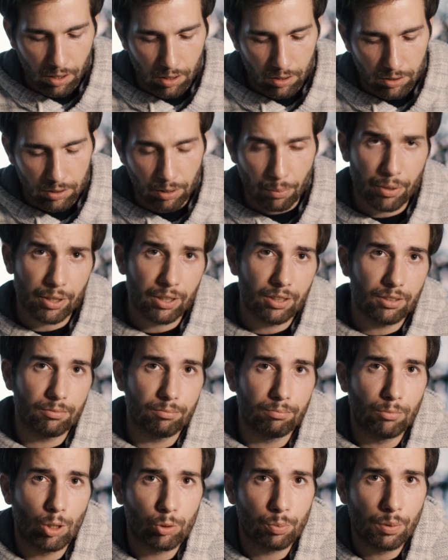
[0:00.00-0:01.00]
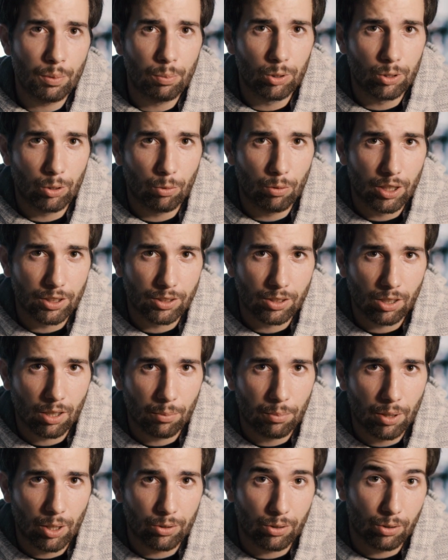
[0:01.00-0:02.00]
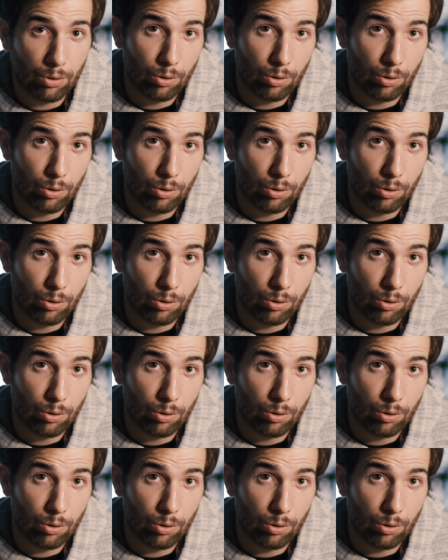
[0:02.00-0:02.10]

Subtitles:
Something most people don't want to talk about